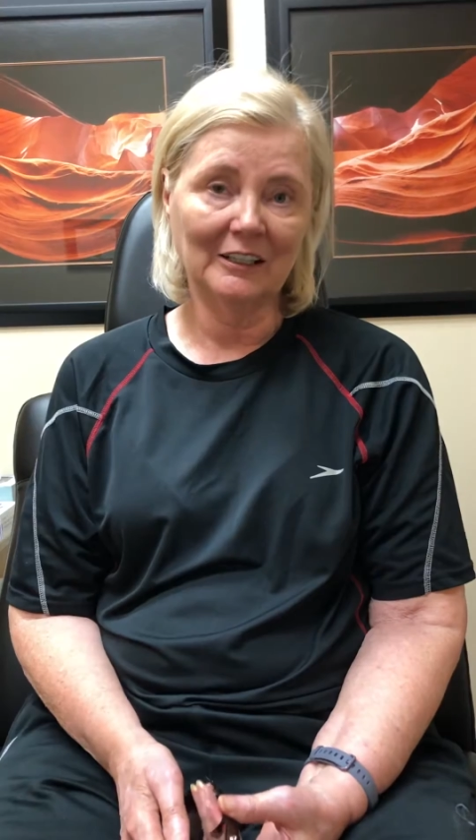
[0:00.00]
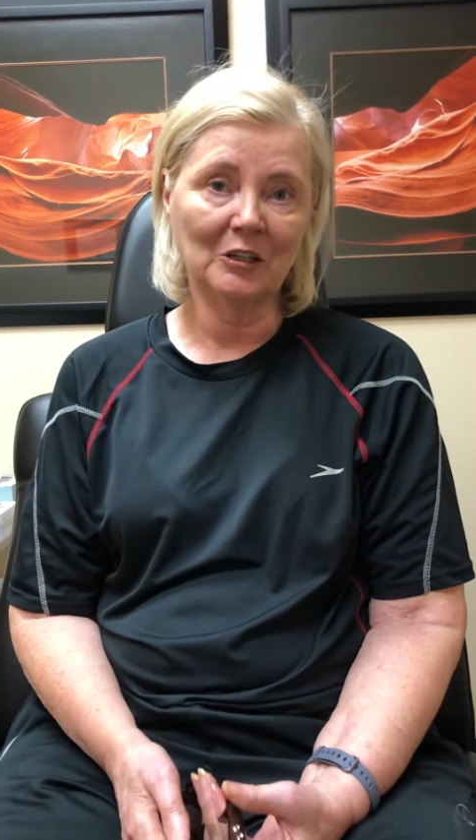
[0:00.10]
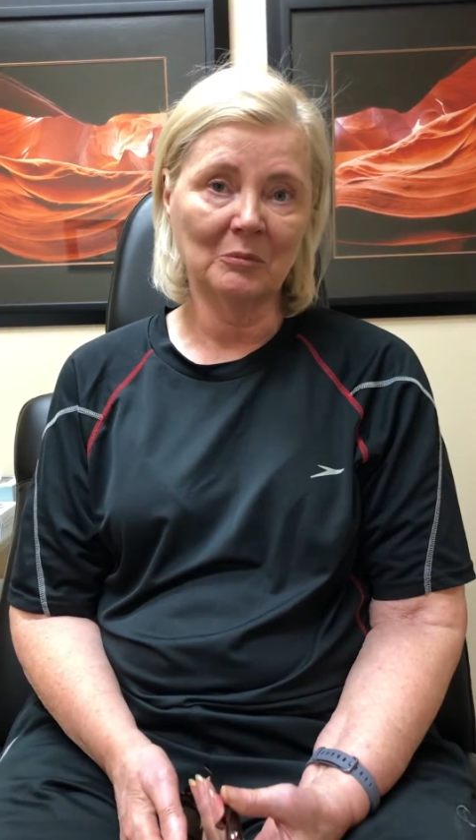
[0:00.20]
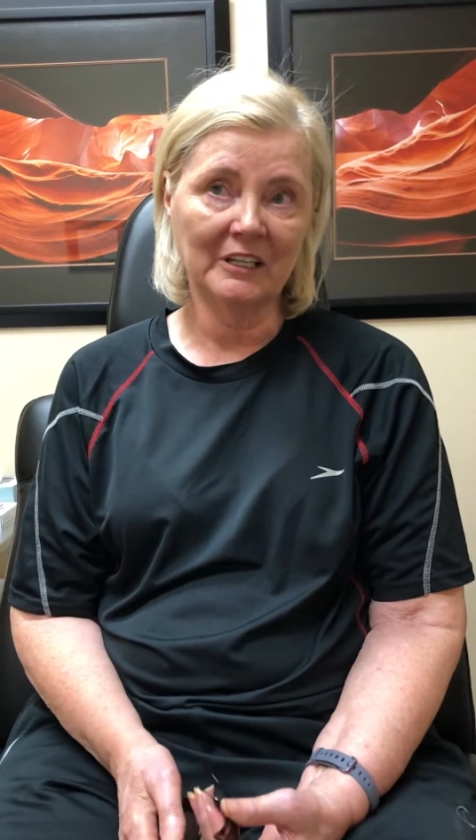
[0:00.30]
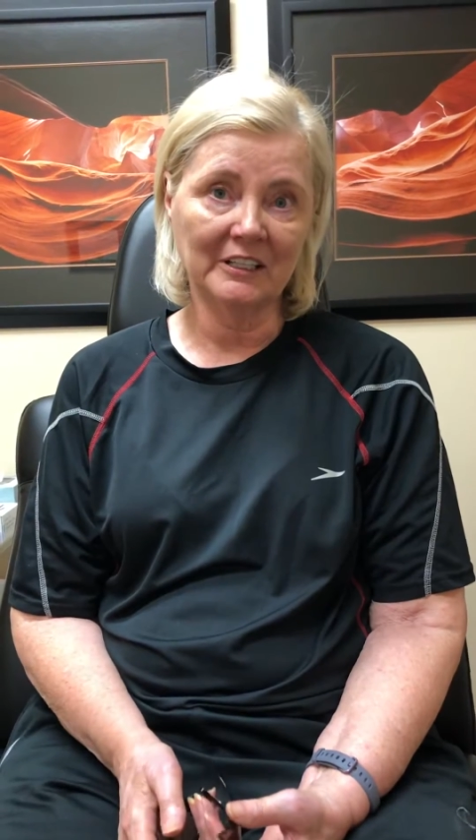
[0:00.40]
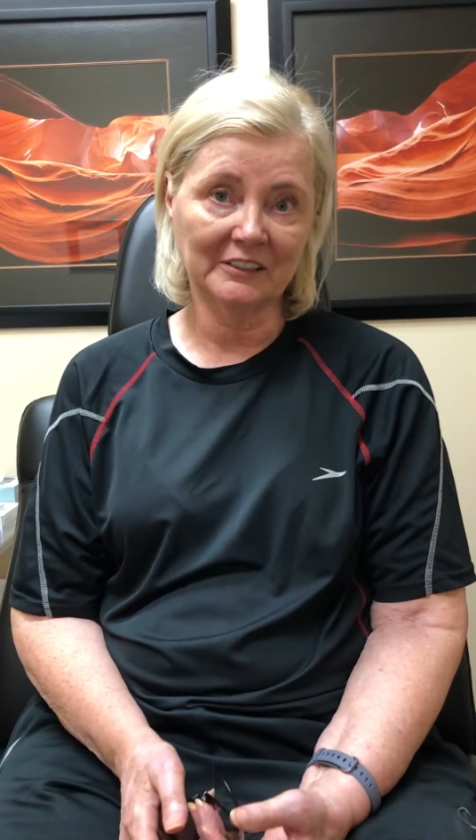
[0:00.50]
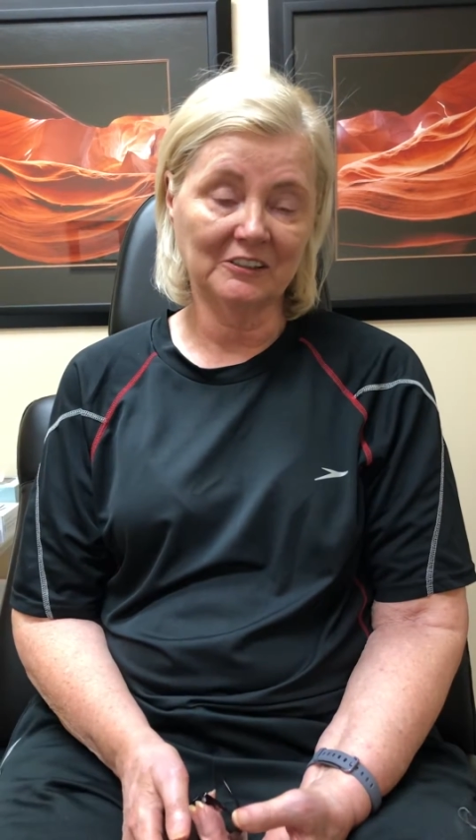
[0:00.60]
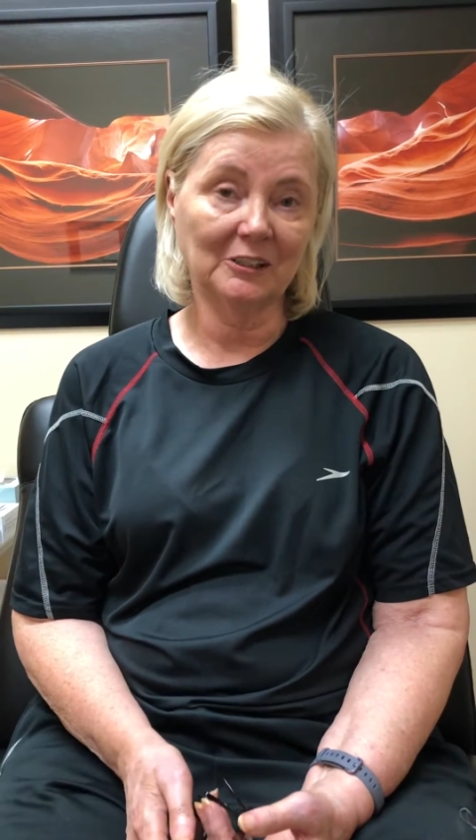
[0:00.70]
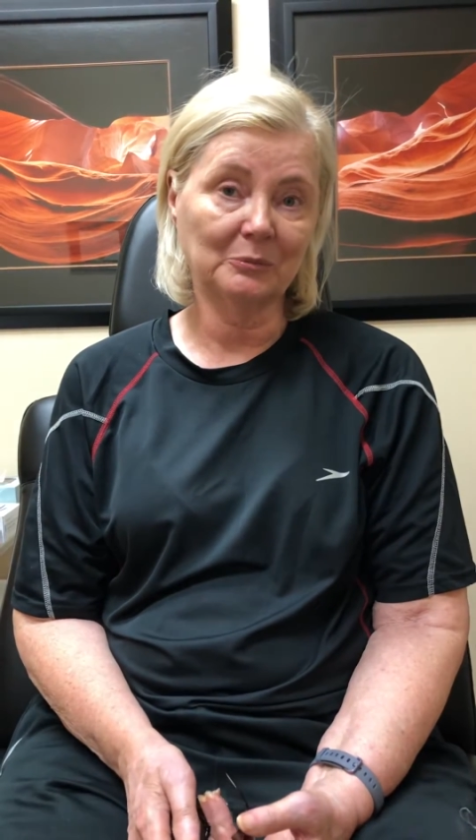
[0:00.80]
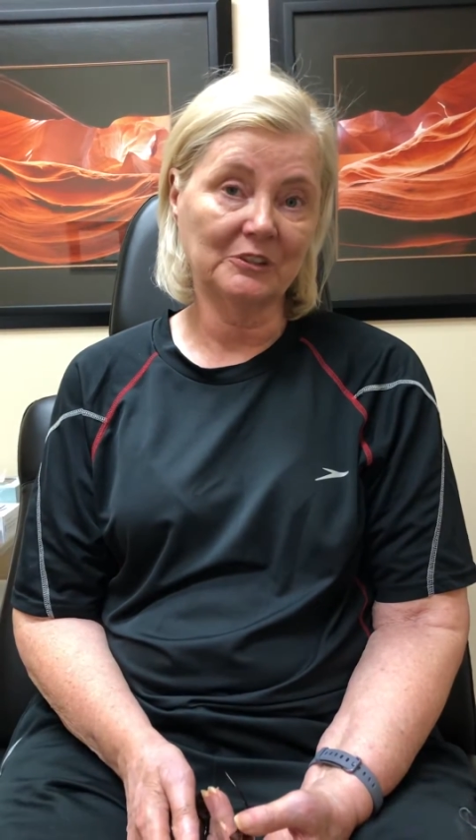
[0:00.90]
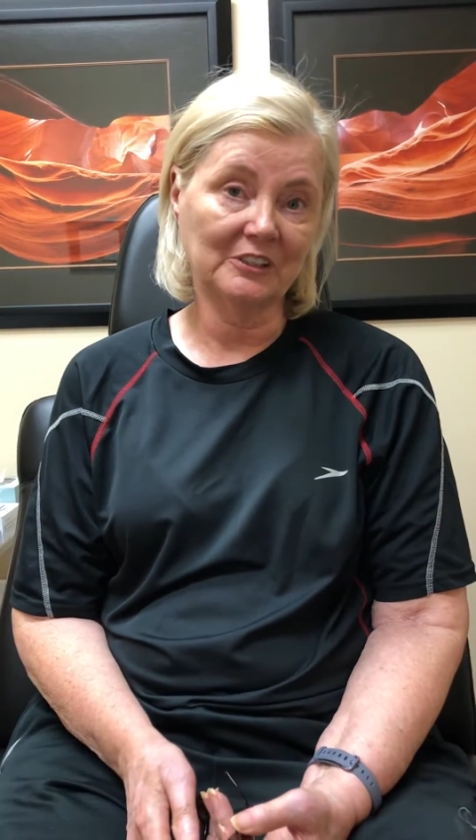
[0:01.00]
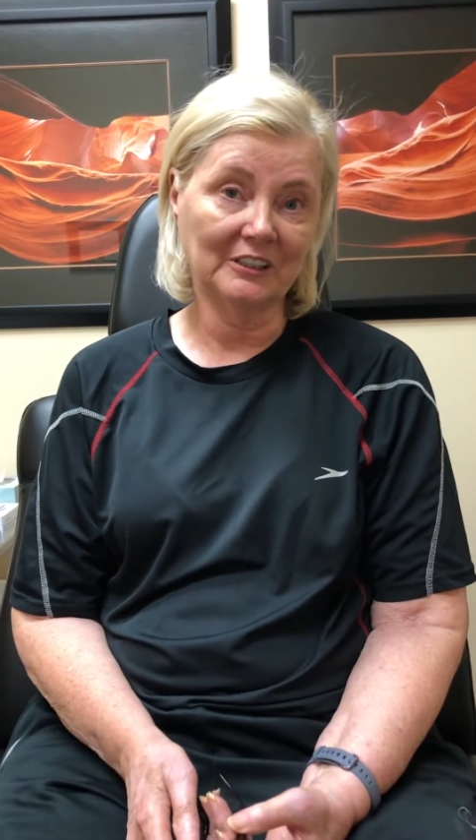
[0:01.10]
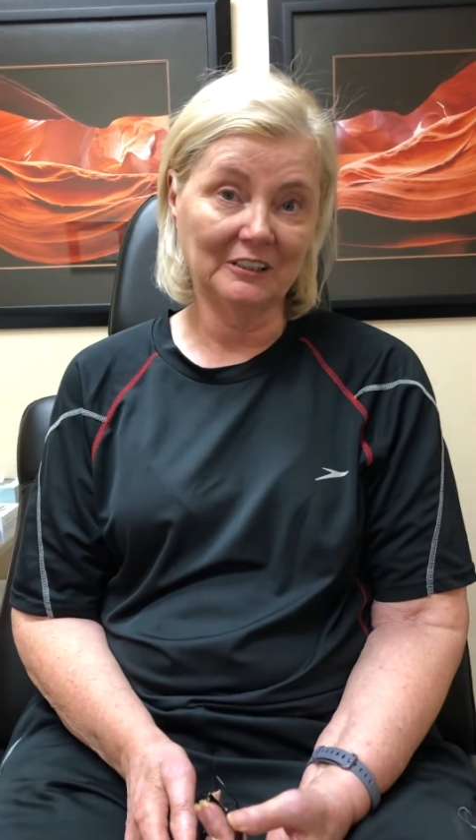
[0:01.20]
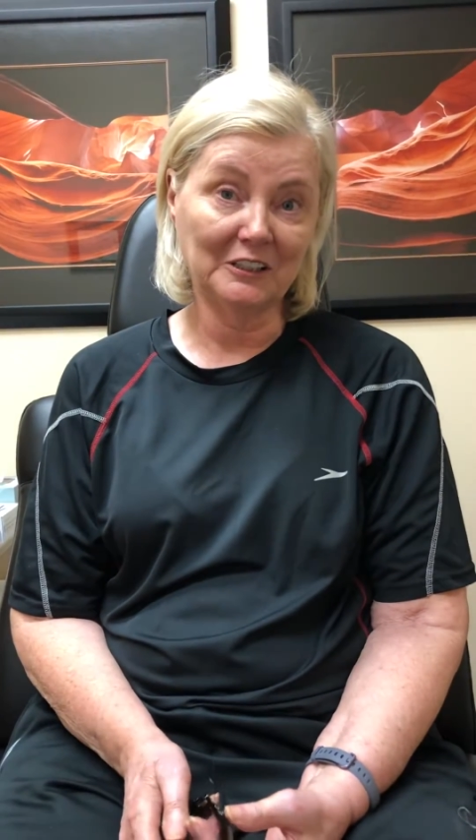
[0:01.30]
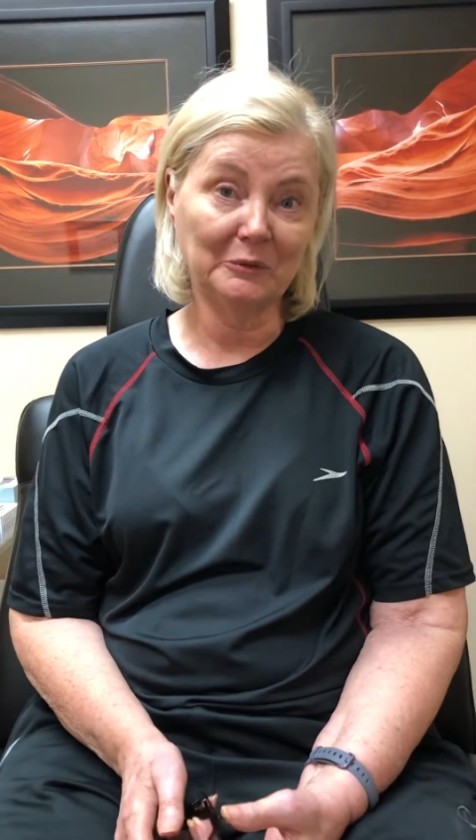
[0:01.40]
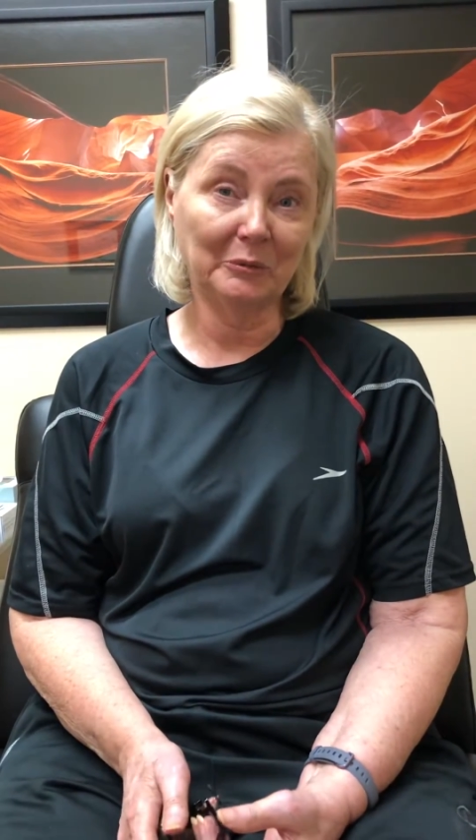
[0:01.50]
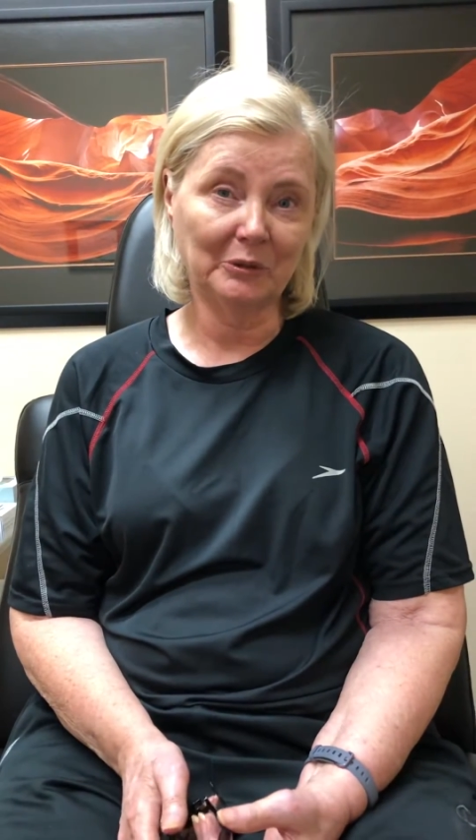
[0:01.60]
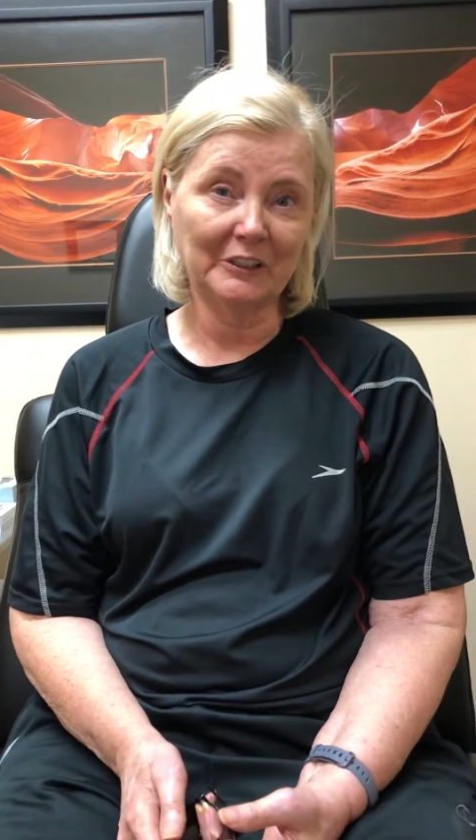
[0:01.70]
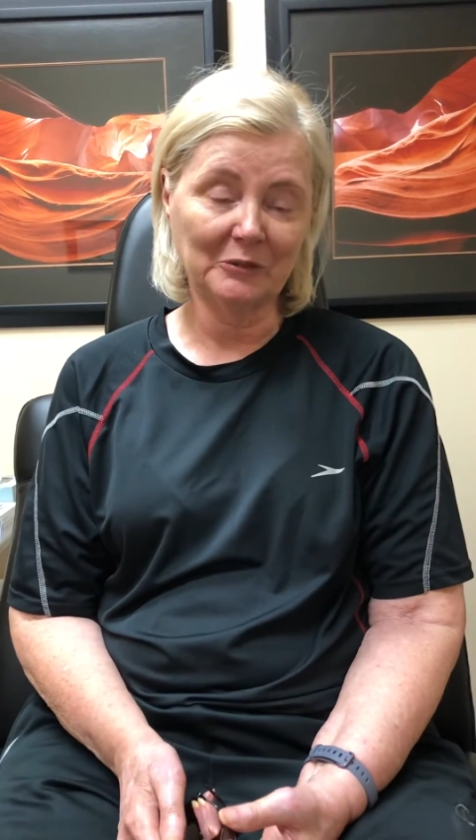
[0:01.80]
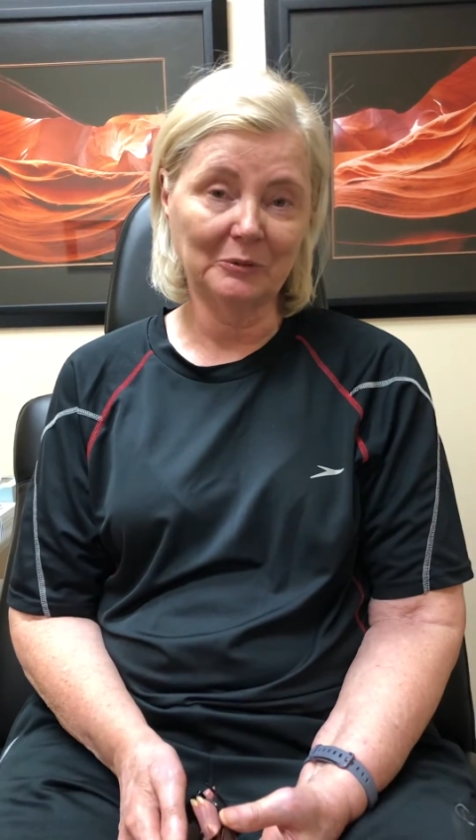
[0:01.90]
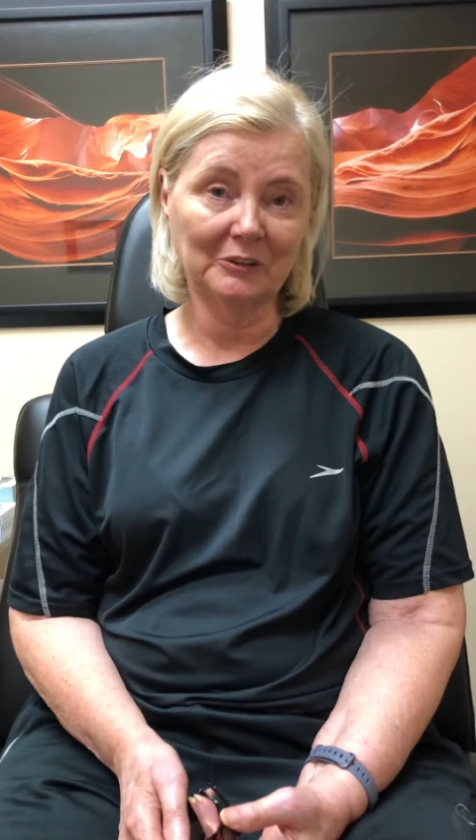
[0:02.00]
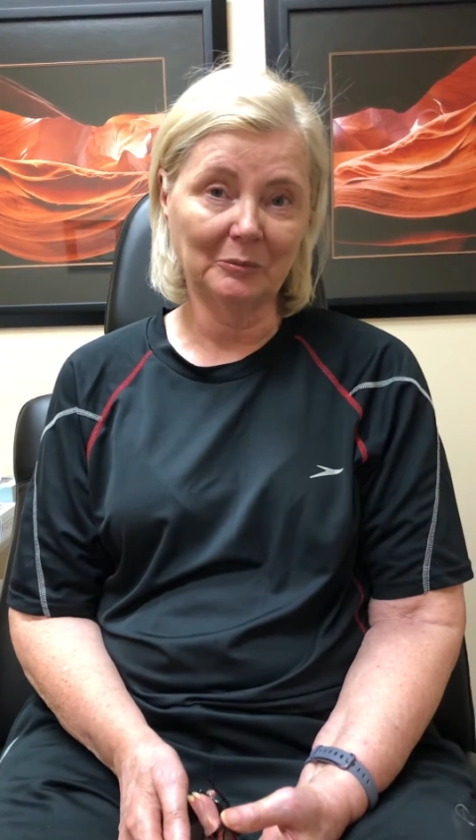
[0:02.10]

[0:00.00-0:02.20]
And my next step was to get a knee replacement,